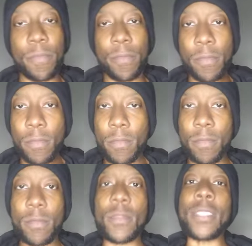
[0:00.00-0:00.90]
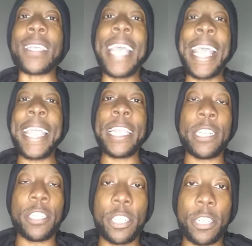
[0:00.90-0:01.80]
age.
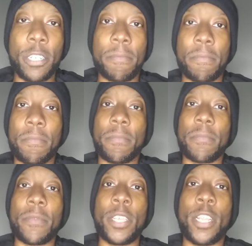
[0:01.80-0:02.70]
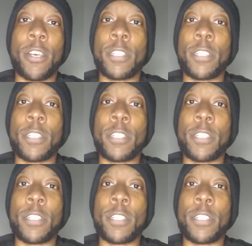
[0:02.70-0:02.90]
You know, some people say, oh, well,